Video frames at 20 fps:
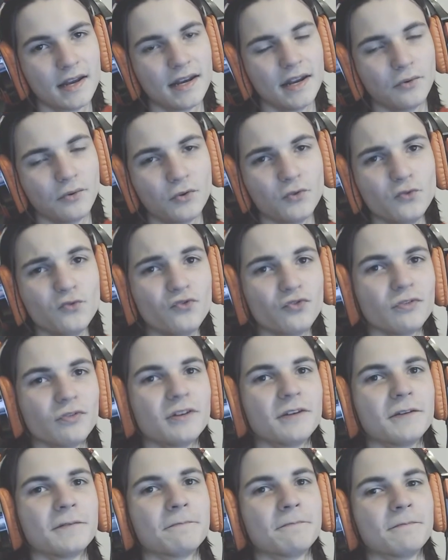Now,
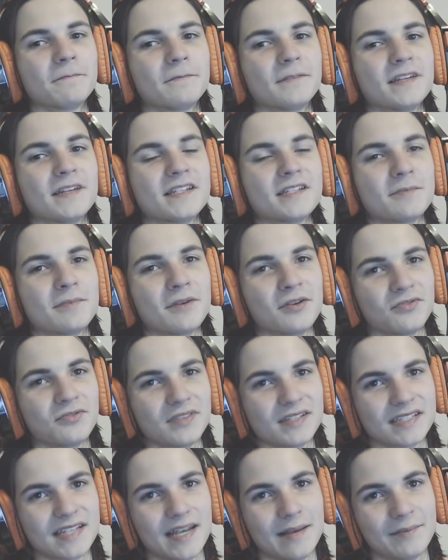Goodra is
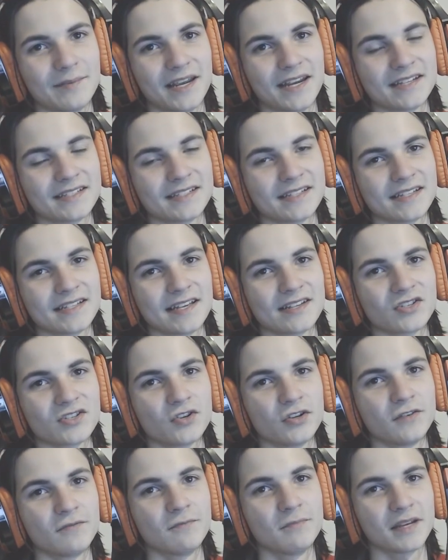about the same case. It has
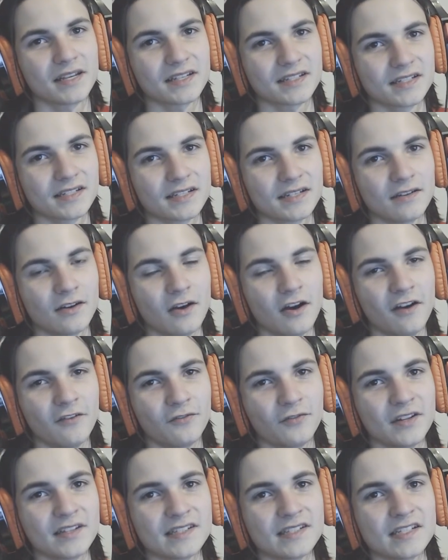good mixed
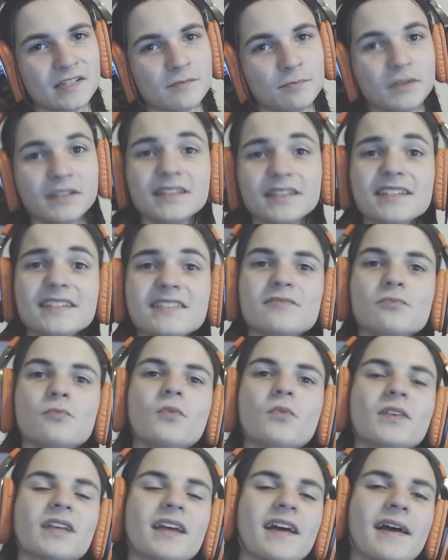offenses, but this
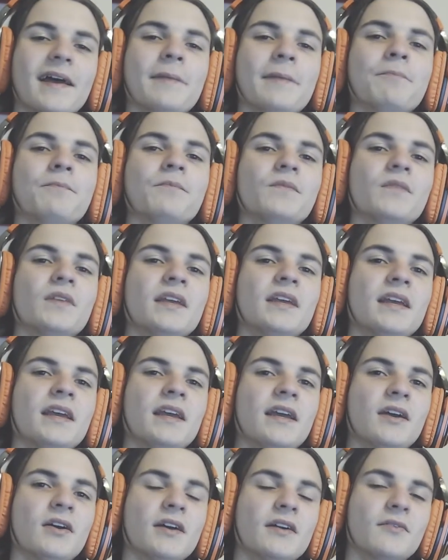time,
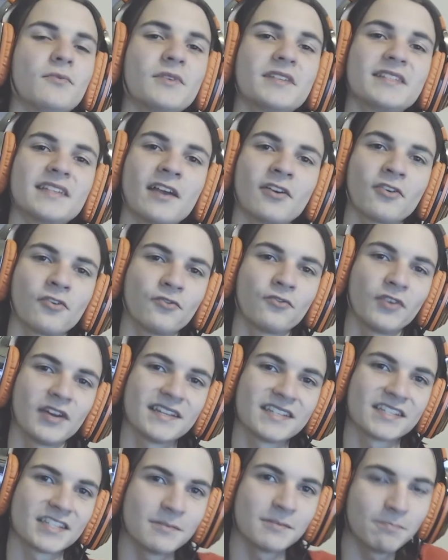we
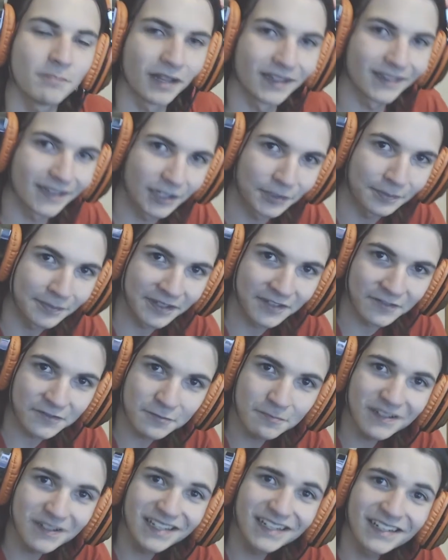sacrifice a little bit of
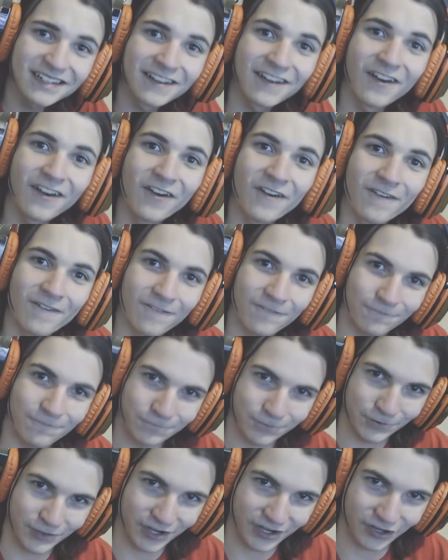speed
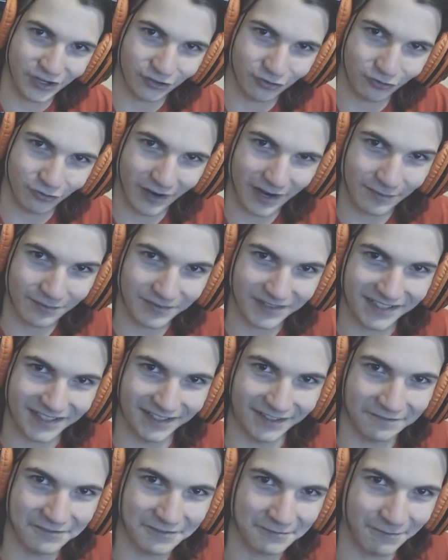for a crap
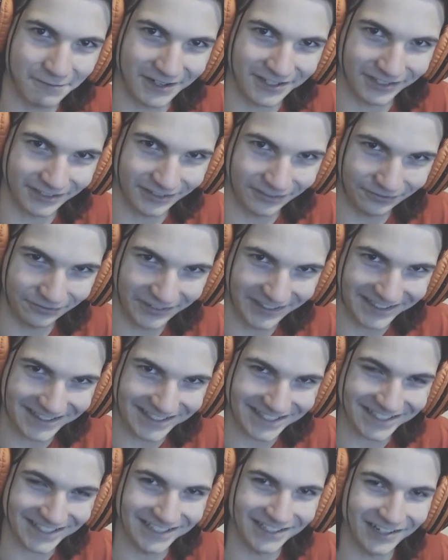ton of special
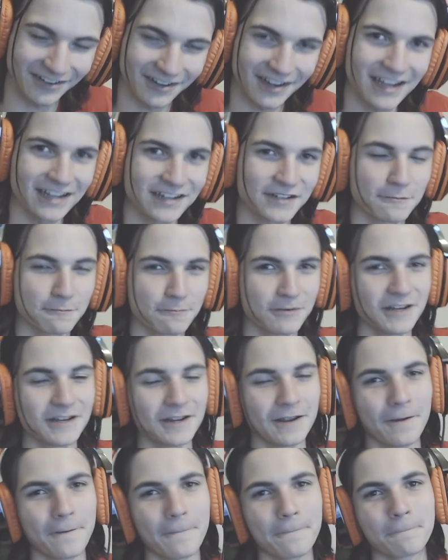defense and
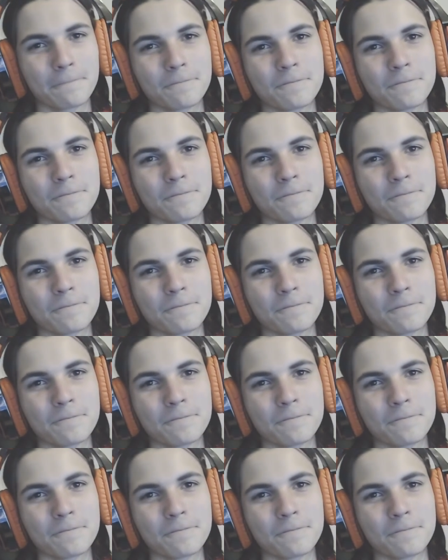HP.